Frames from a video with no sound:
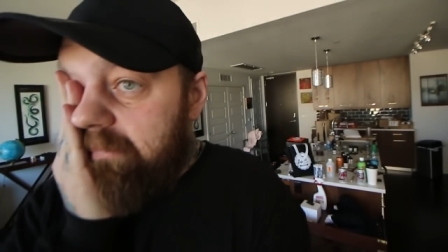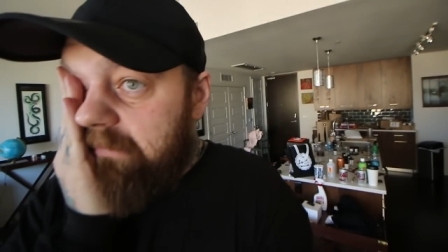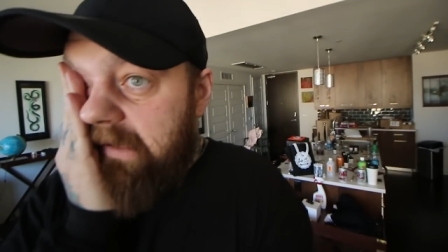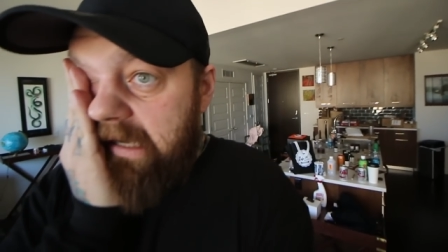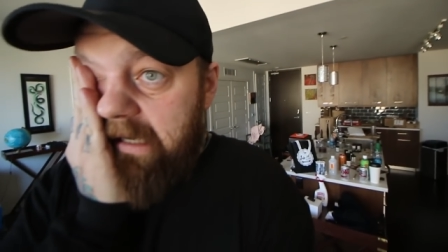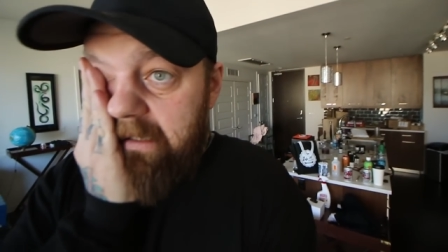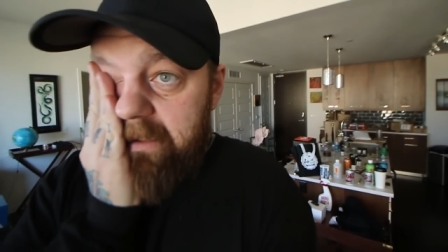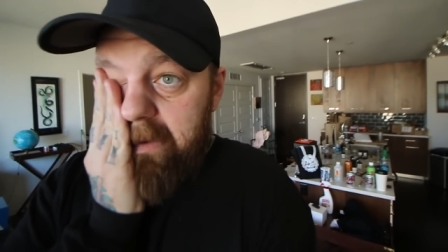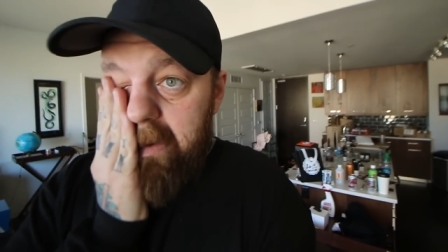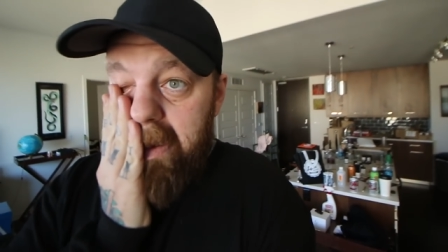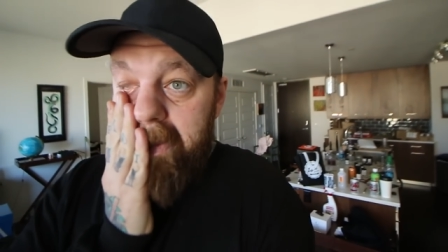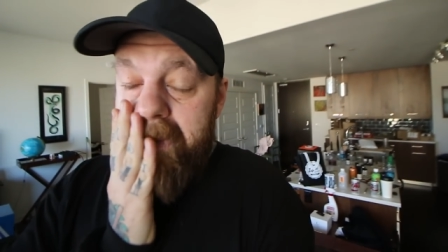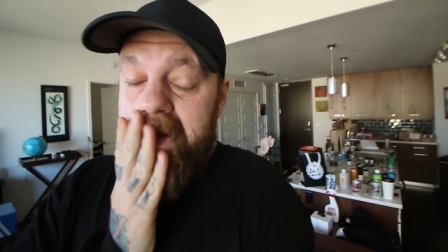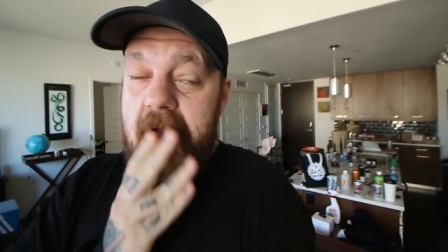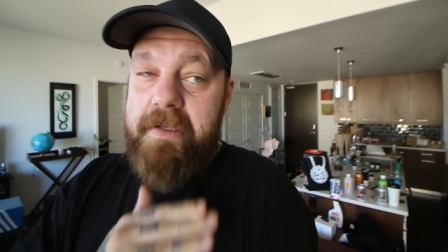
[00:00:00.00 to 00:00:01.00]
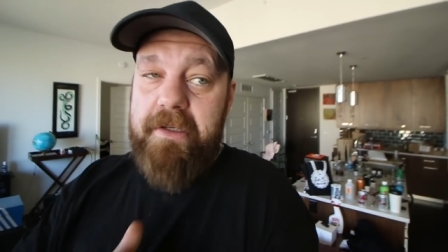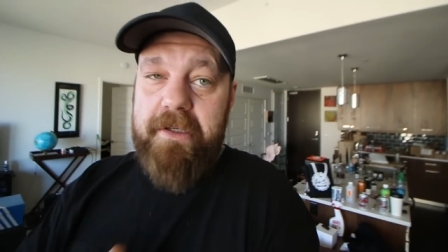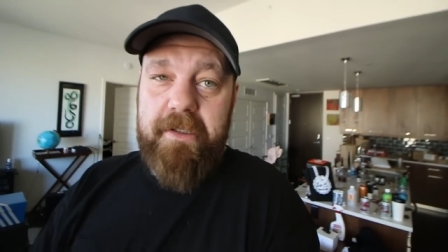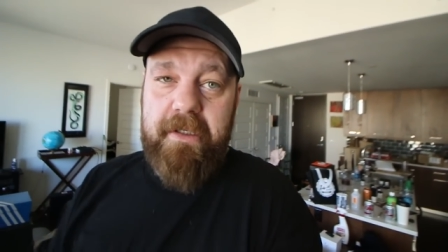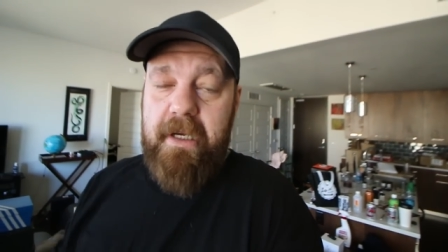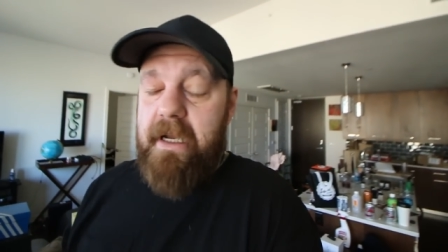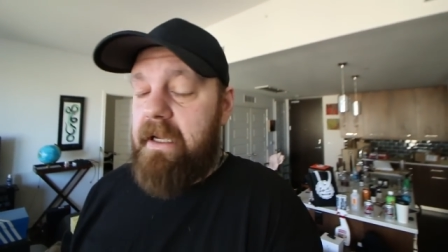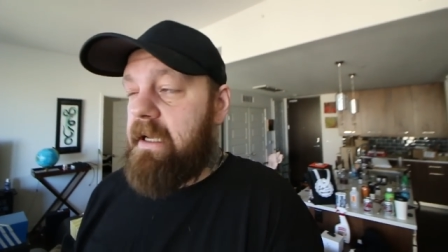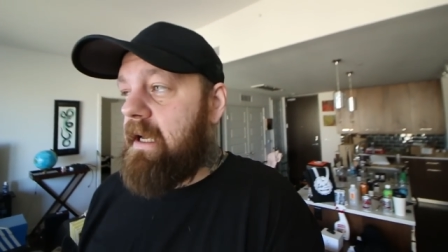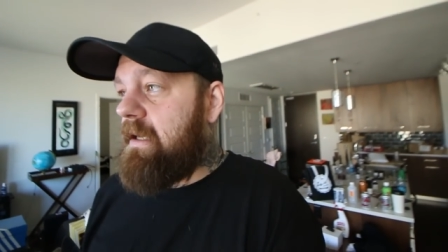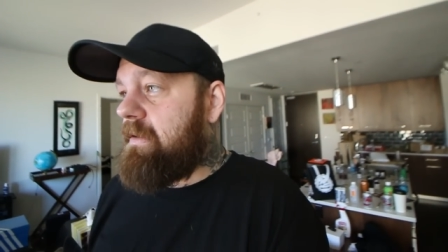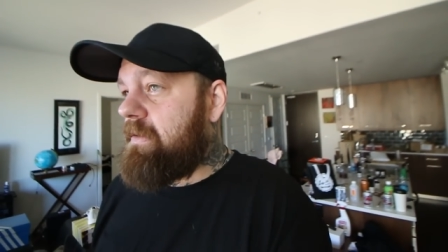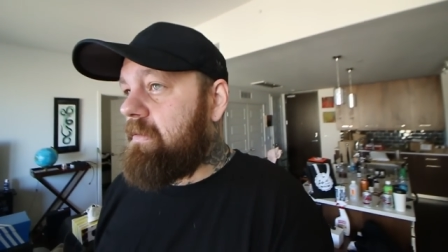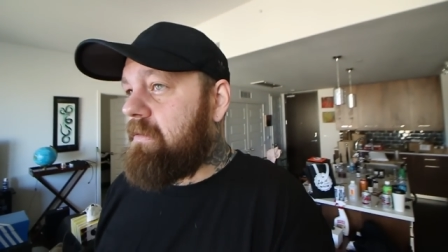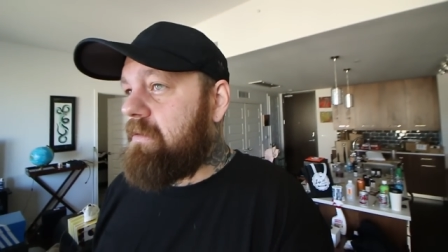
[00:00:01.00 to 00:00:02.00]
My ATR mid just got
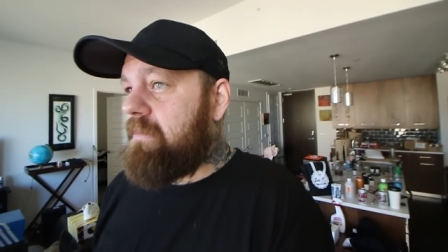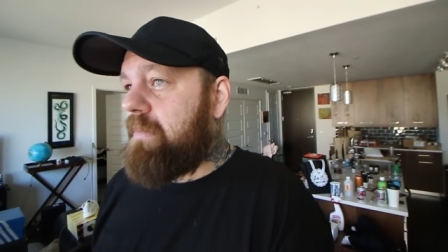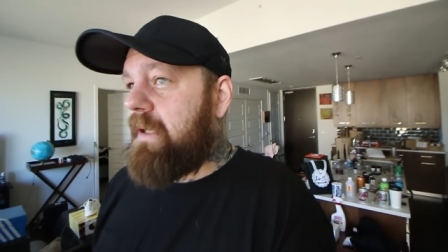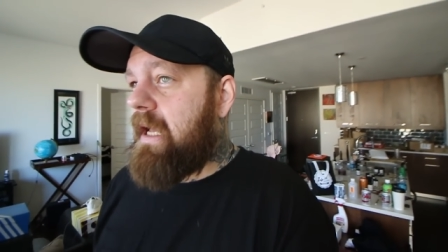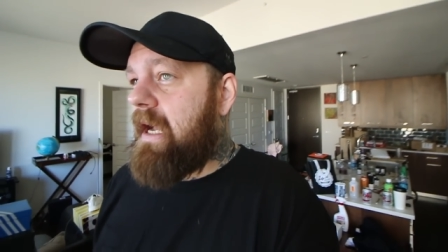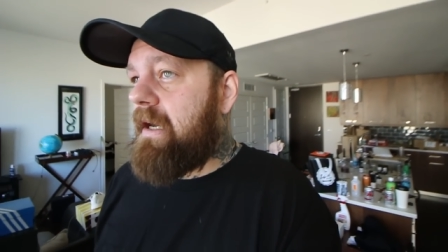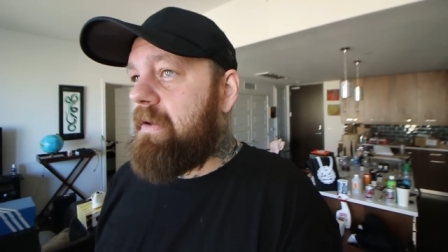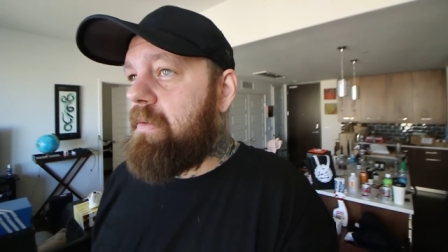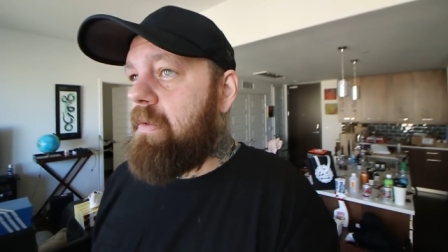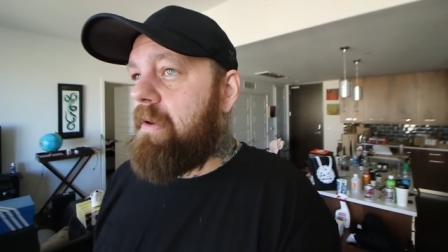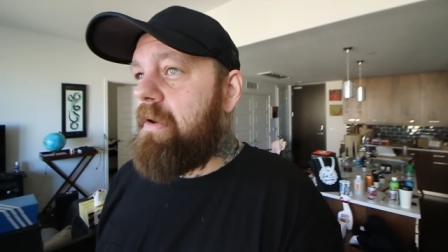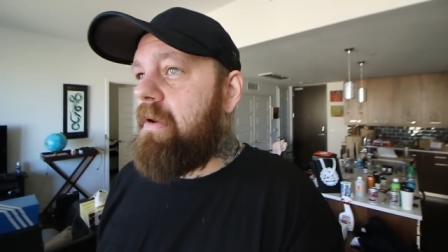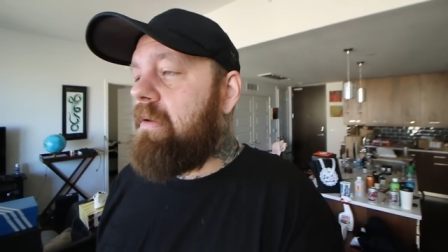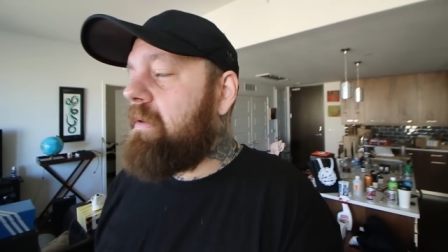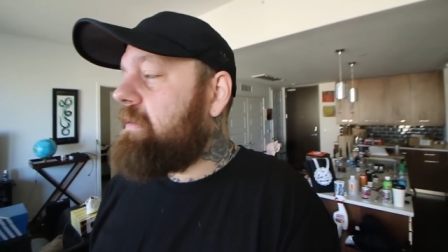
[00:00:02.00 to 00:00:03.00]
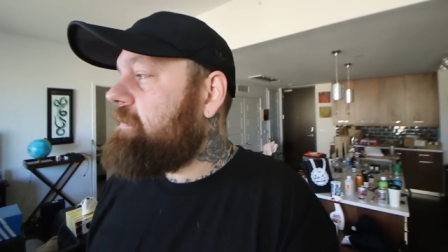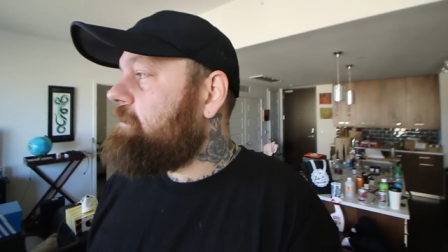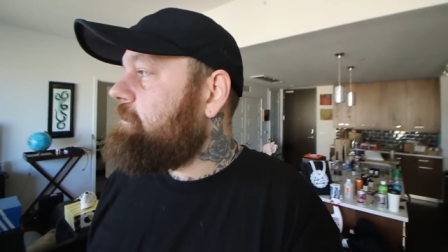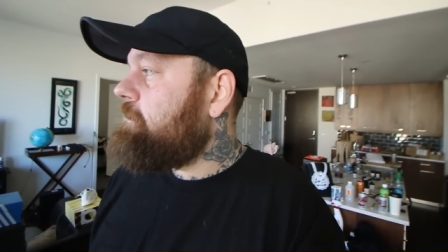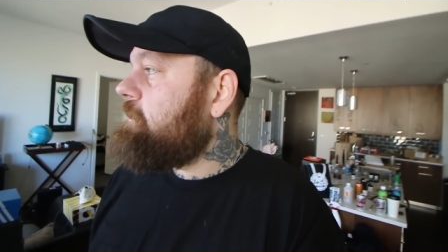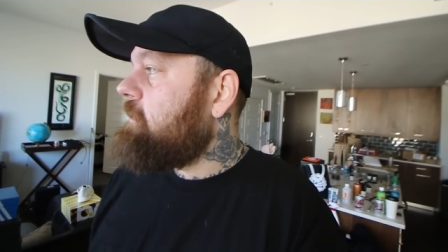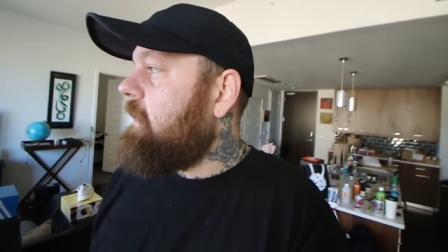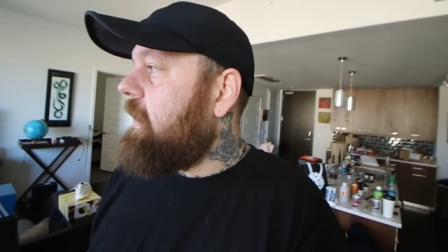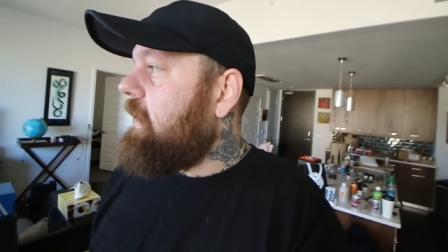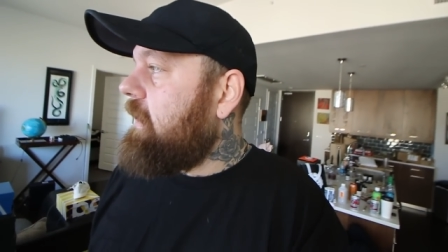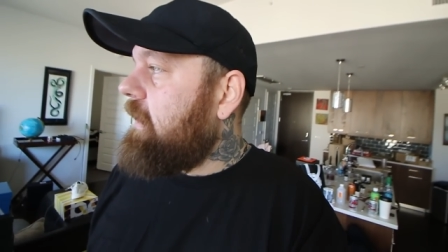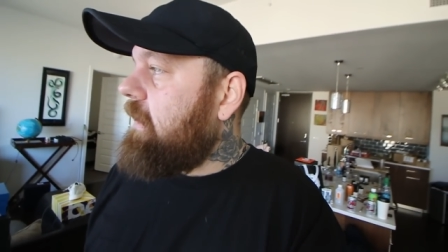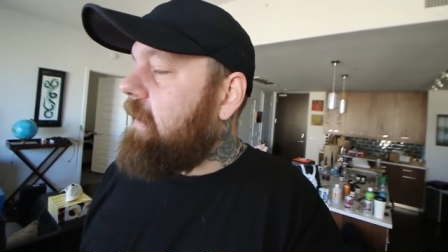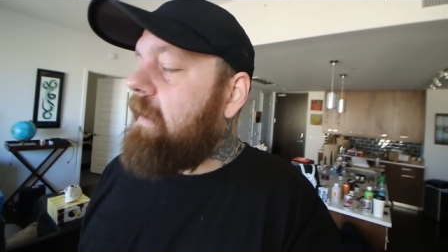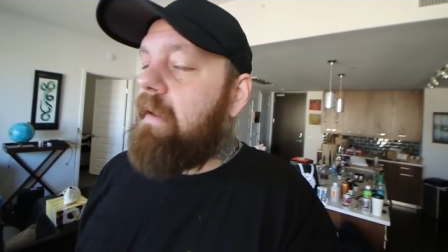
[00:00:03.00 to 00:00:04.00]
canceled, the black and Oreo, and
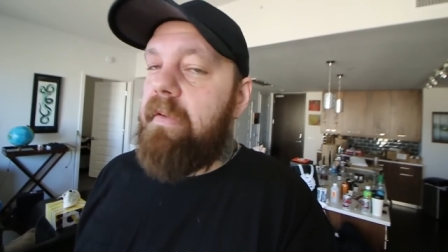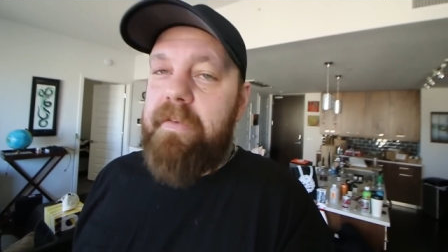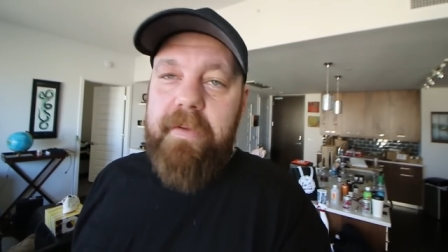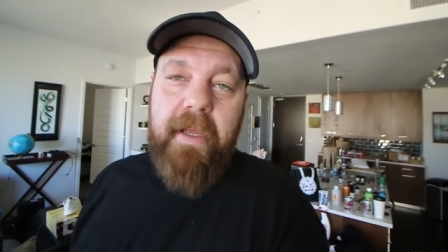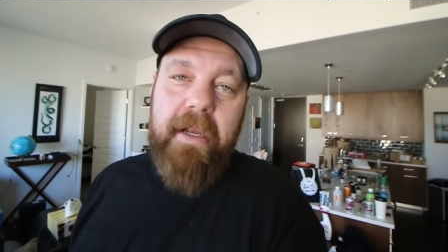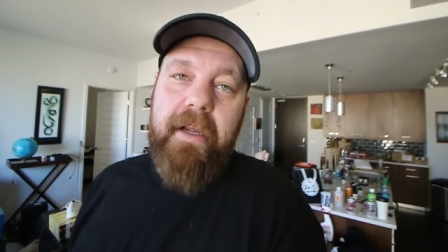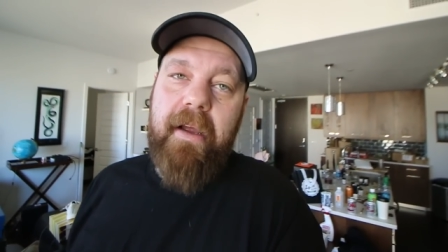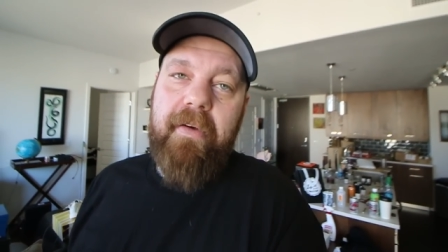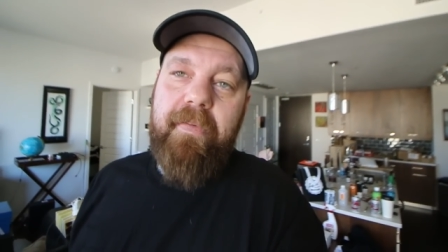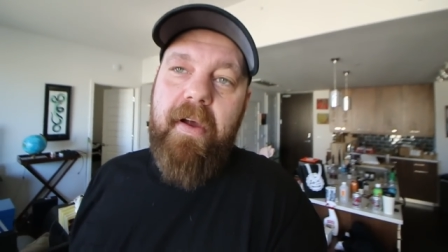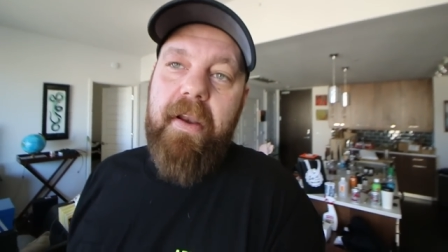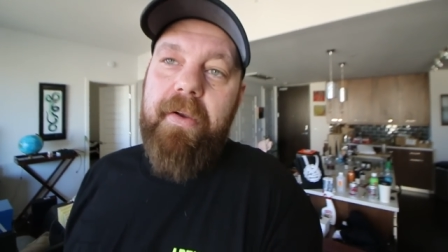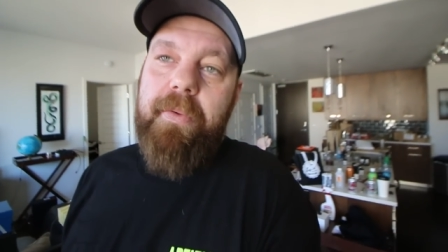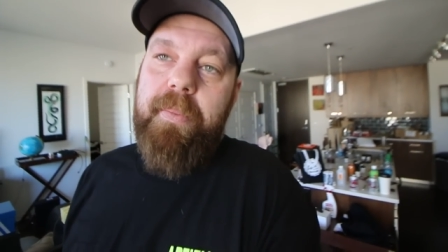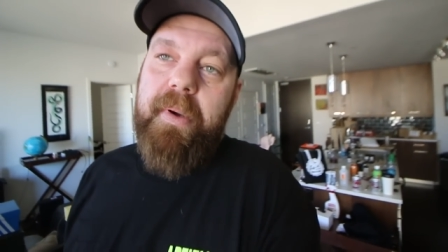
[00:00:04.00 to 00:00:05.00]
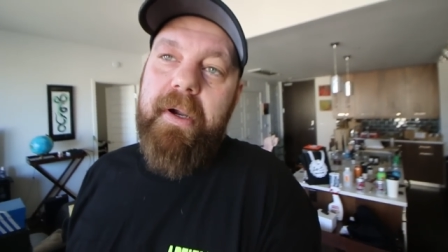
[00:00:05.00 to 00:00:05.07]
so now I gotta find another